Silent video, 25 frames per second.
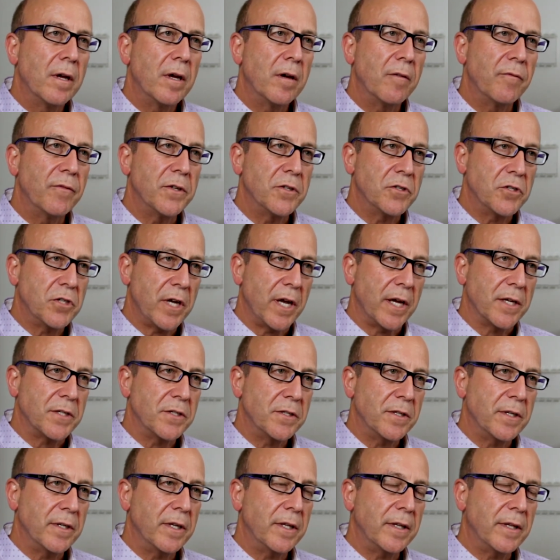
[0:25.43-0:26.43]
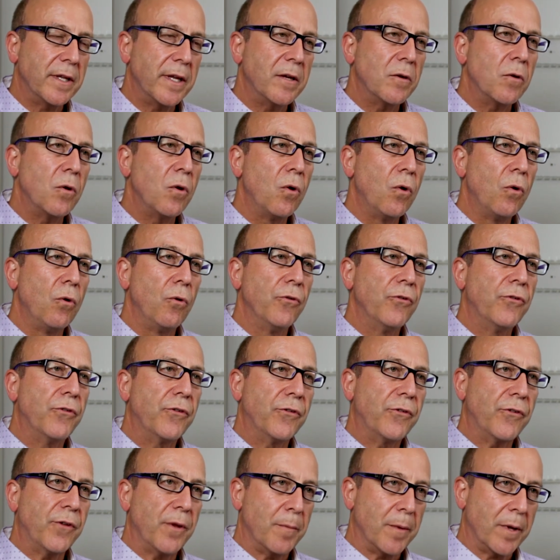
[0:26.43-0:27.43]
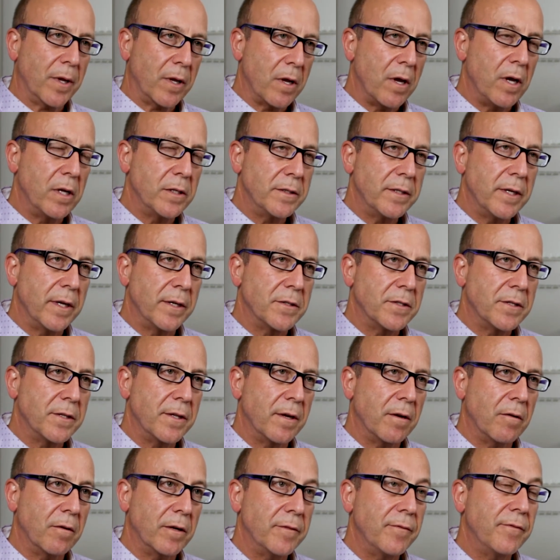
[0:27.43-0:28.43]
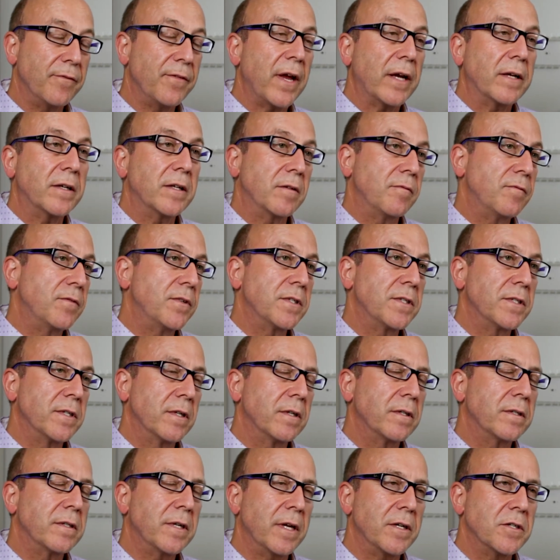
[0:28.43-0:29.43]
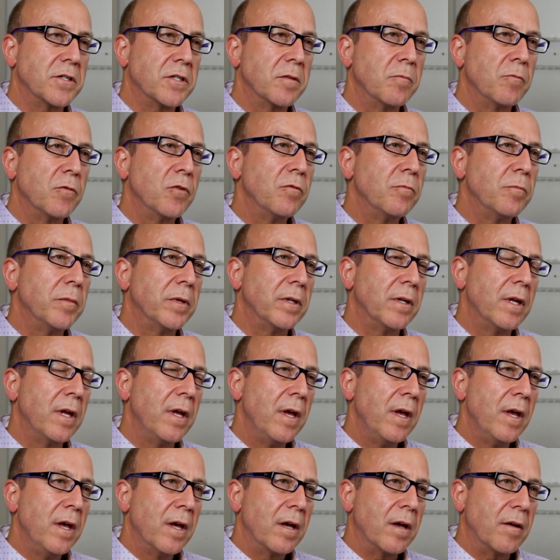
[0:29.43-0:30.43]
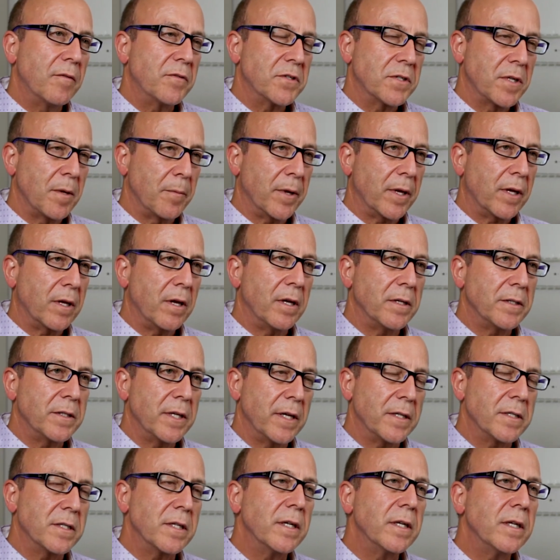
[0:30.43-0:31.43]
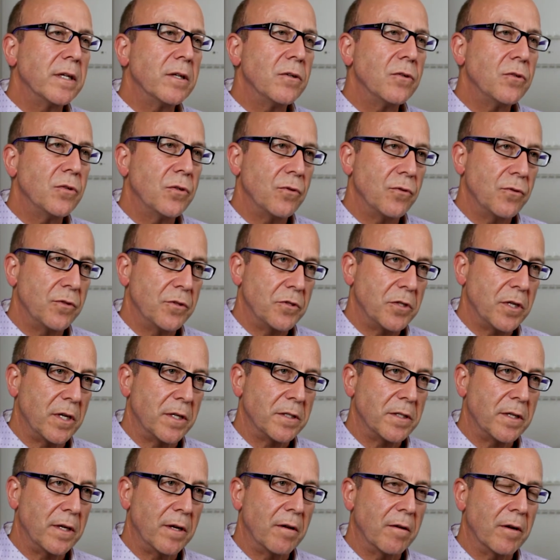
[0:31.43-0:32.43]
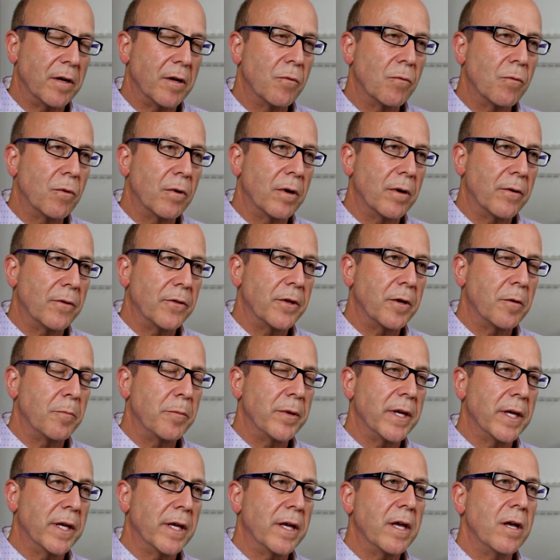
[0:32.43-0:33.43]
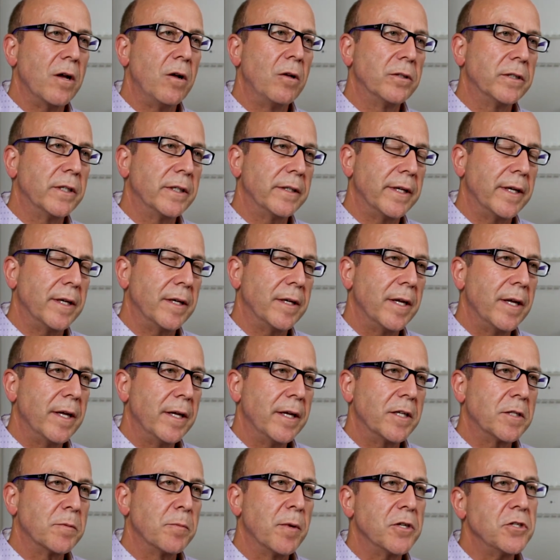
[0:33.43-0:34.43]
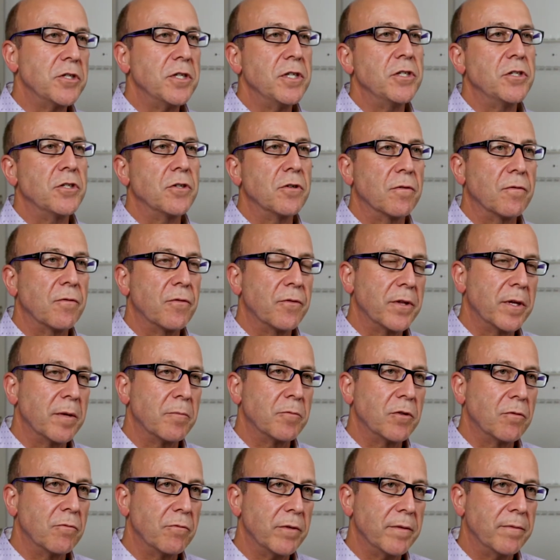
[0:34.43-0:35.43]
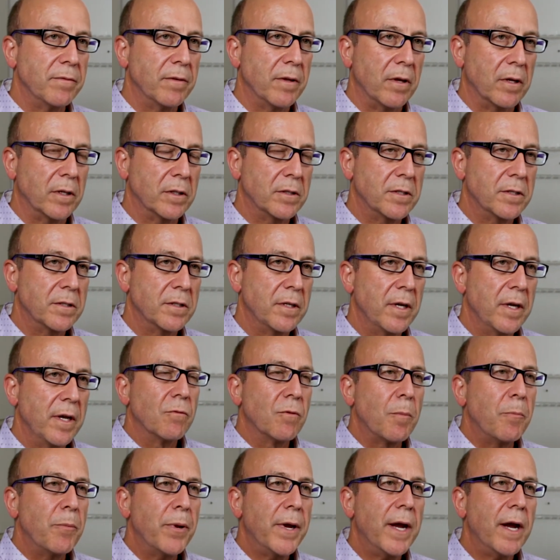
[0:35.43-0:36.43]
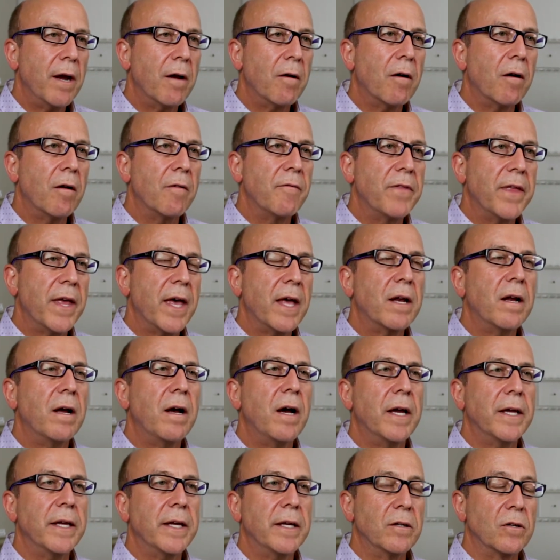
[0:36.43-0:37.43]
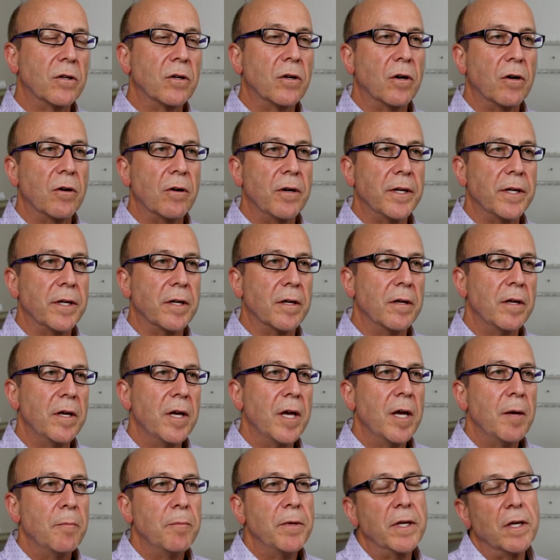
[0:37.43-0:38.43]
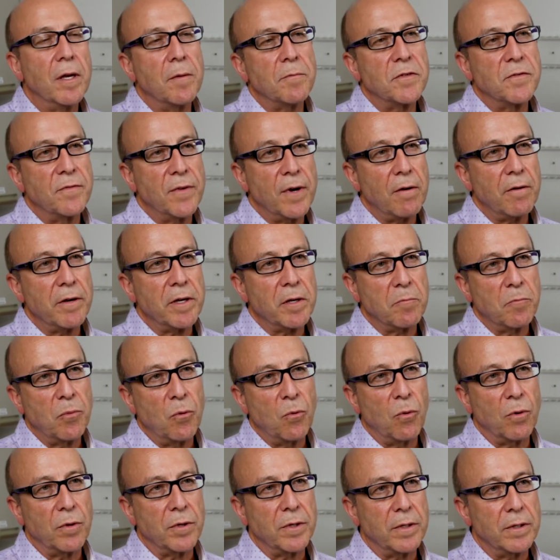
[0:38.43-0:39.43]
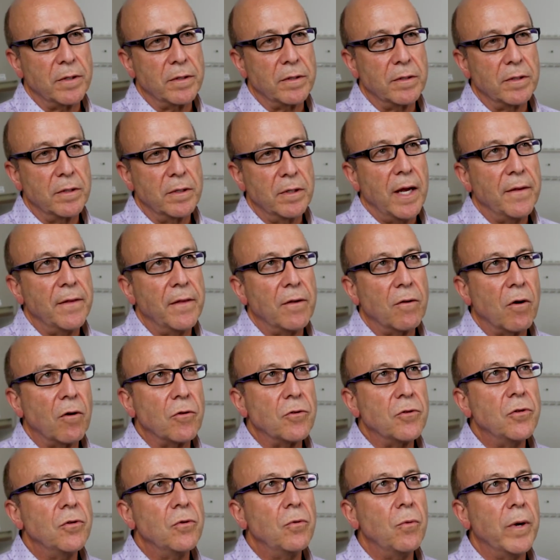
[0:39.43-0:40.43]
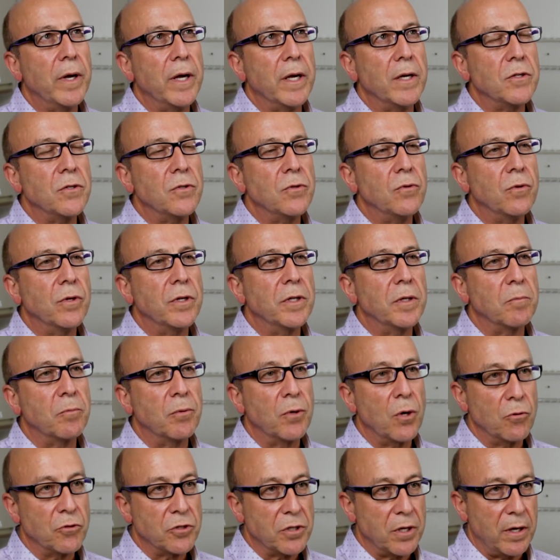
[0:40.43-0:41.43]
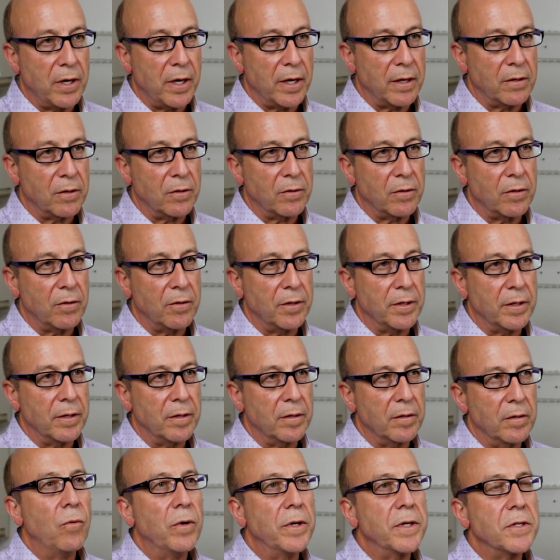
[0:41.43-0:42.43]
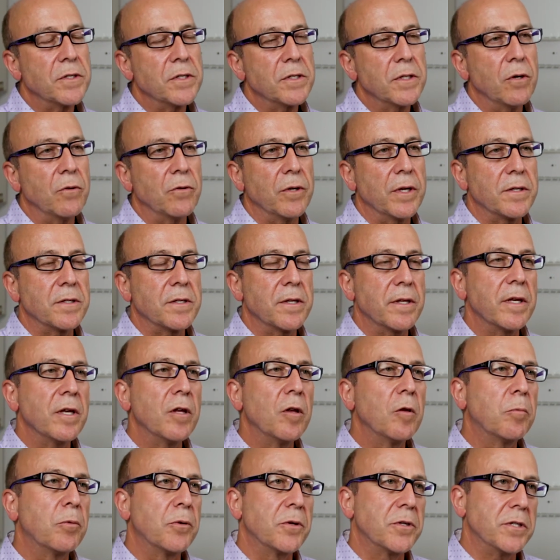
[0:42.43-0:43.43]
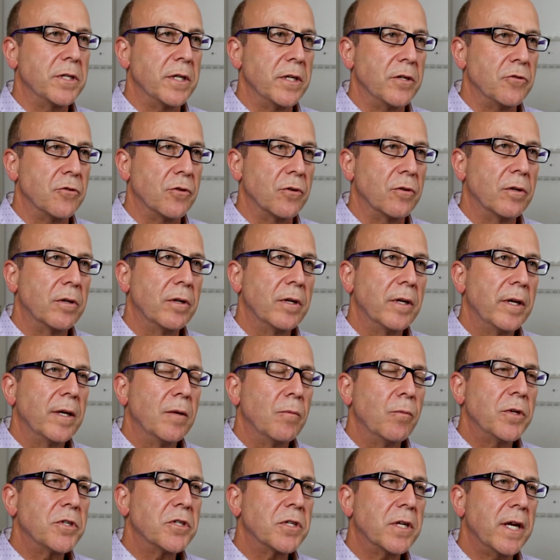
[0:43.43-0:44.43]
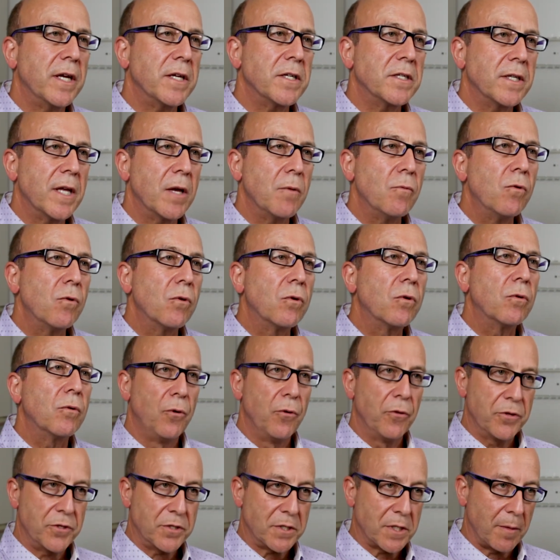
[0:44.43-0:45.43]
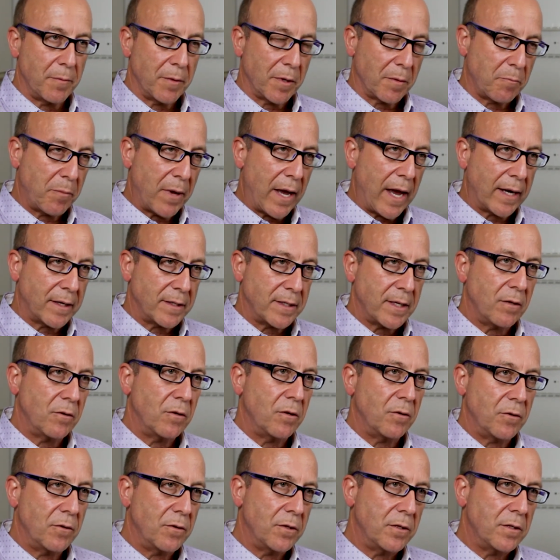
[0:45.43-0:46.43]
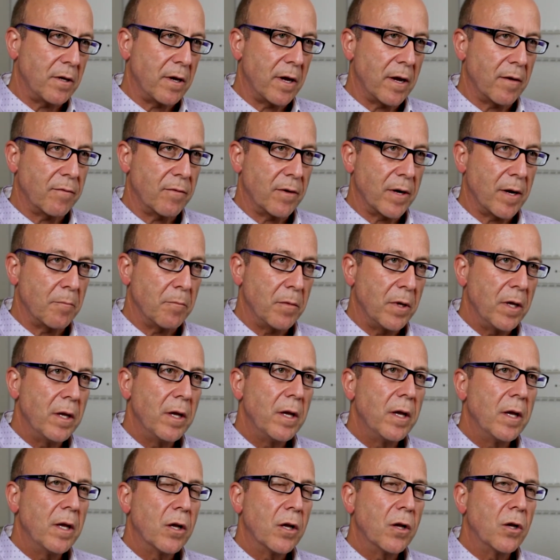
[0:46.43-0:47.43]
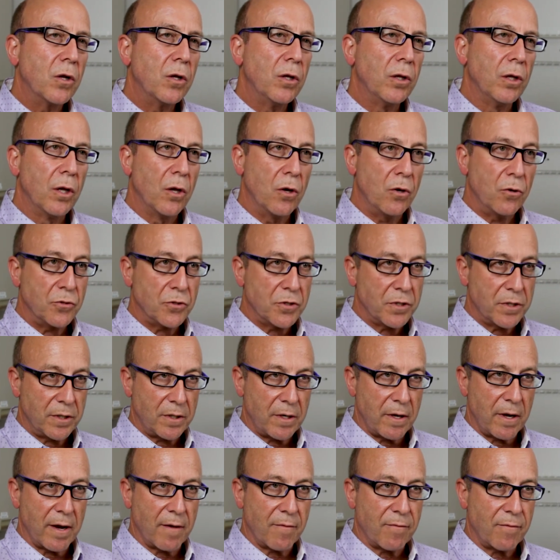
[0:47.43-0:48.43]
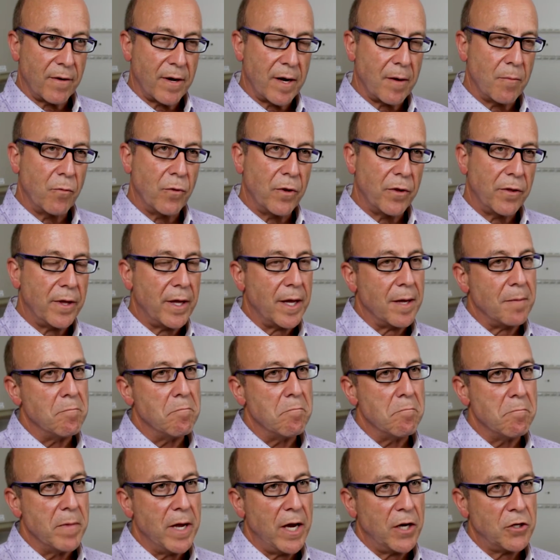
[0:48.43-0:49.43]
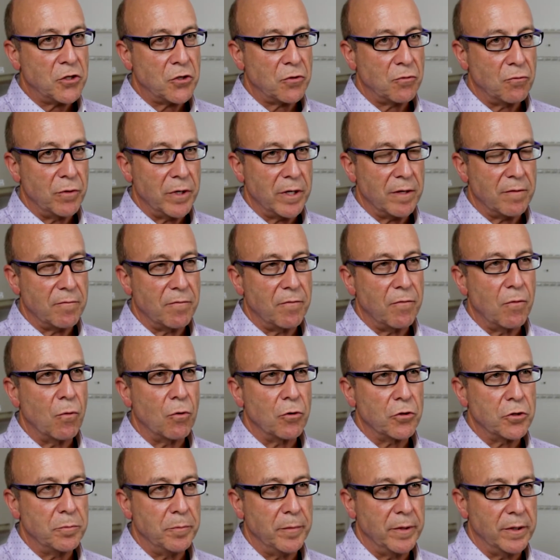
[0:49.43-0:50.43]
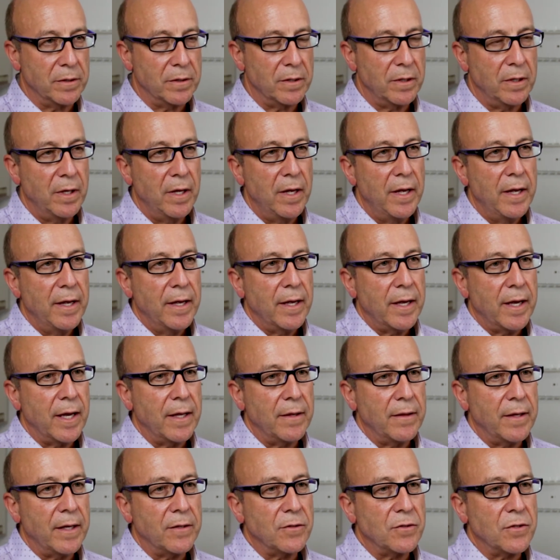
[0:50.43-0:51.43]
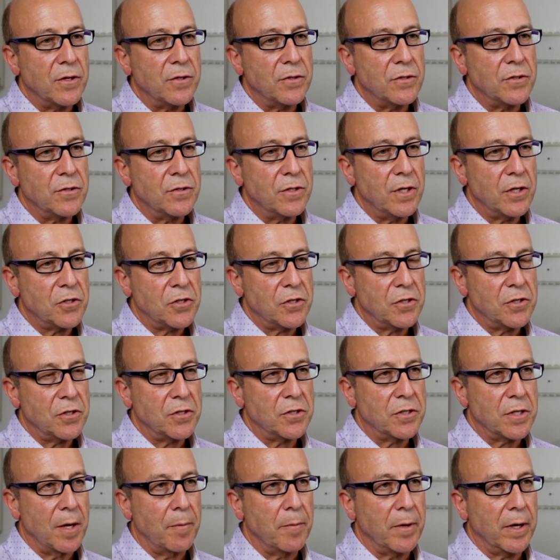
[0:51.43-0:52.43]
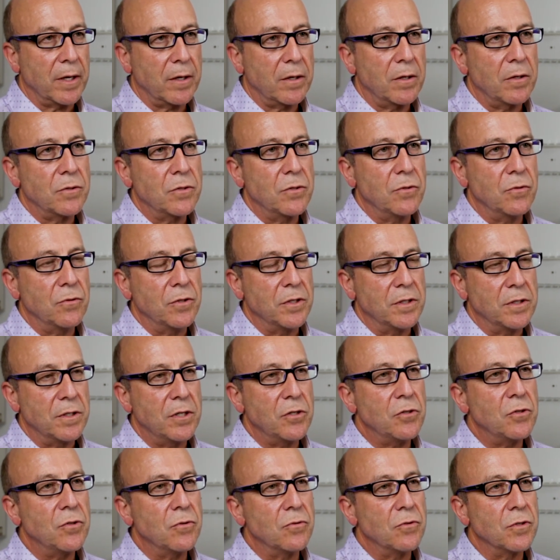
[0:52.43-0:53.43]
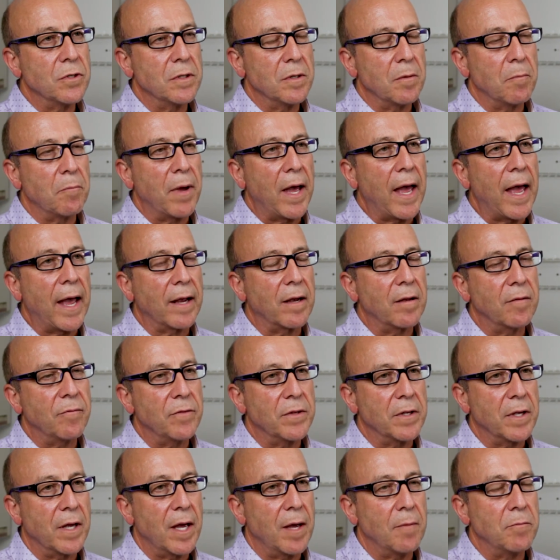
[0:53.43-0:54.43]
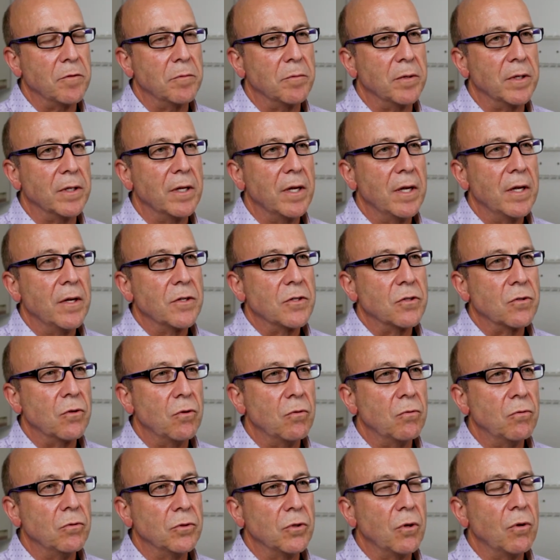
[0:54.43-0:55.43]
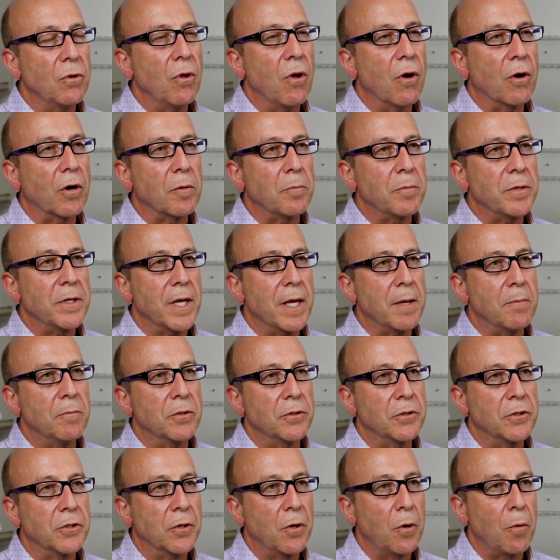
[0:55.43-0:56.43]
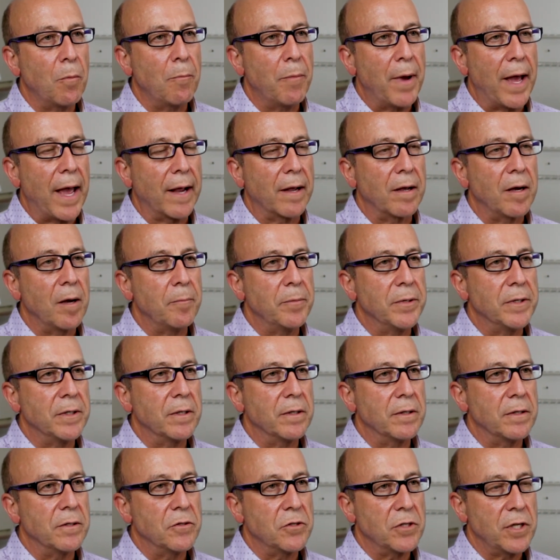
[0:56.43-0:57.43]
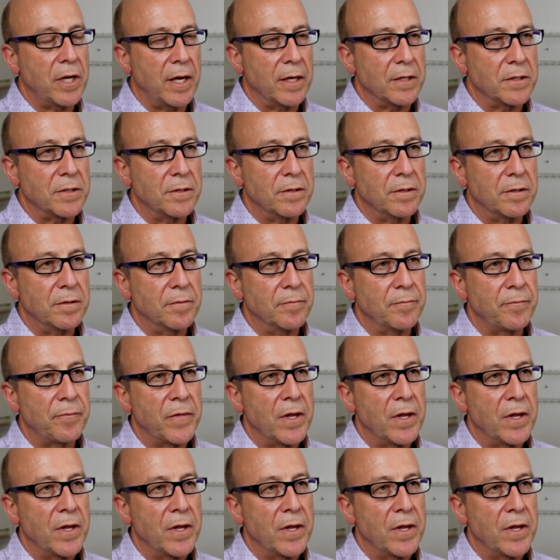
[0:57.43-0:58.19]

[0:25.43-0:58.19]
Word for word: of the chest, and it then holds the stomach contents there. In fact, it facilitates the movement of stomach contents into the chest area where they're being held, and then it's much easier for them to reflux. The repair of that hiatal hernia becomes very important, and there are two ways you can approach a hiatal hernia. One is known as the Hill procedure, in which case they will pull the stomach back down under the diaphragm, close the diaphragm with a mesh reinforcement, and then stitch the stomach to the tissues in the back of the abdomen so it will no longer be able to go back up into the chest.